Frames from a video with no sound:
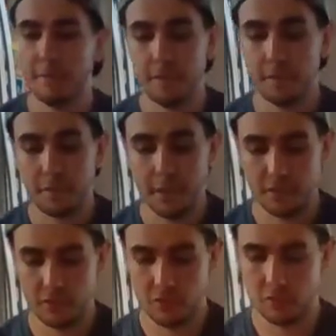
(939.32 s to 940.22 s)
Feel
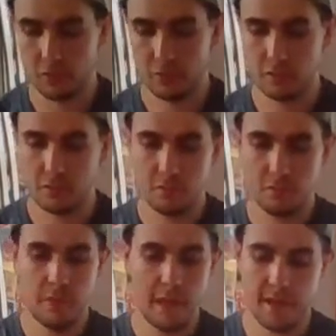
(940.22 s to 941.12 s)
free to
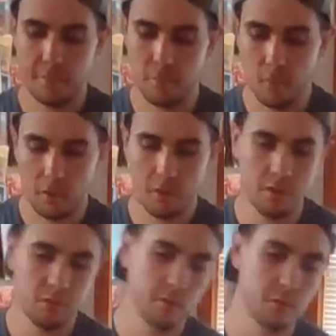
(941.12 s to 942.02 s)
add
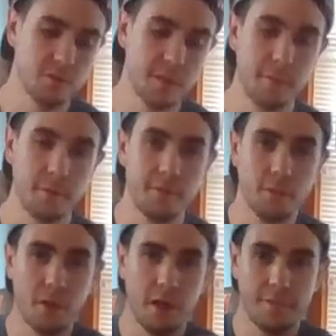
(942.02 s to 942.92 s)
more newspaper if
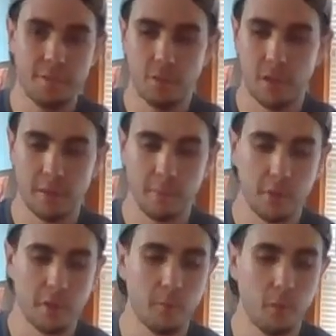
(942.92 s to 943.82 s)
you want to
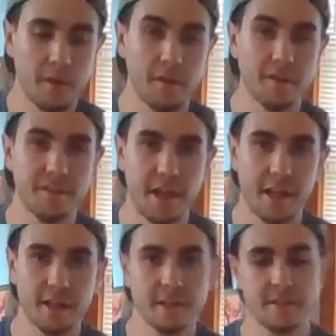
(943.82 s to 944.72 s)
put it more on the
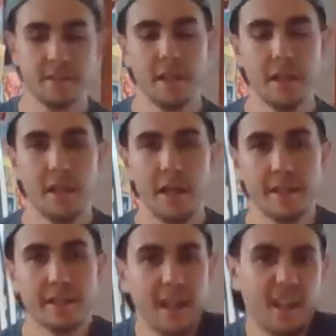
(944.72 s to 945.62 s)
sides.
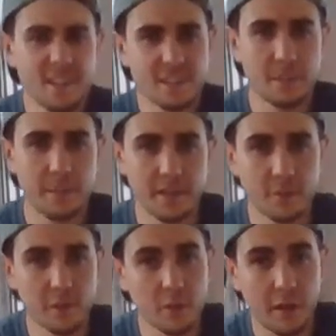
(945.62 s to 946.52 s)
It kind of just depends
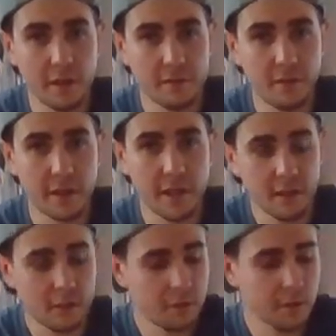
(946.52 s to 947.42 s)
what you want your
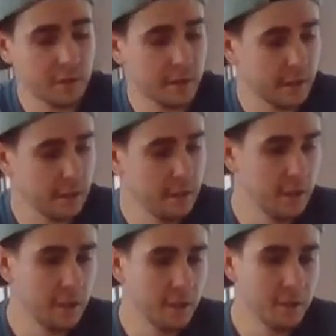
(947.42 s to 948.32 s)
volcano to look like
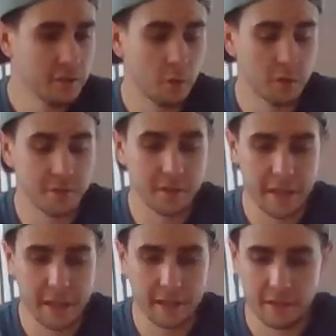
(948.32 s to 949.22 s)
towards
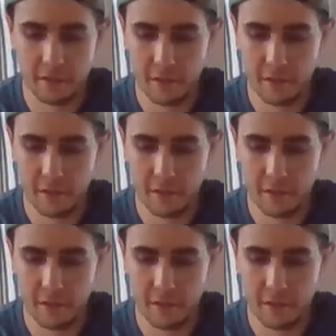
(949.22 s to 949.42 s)
the end.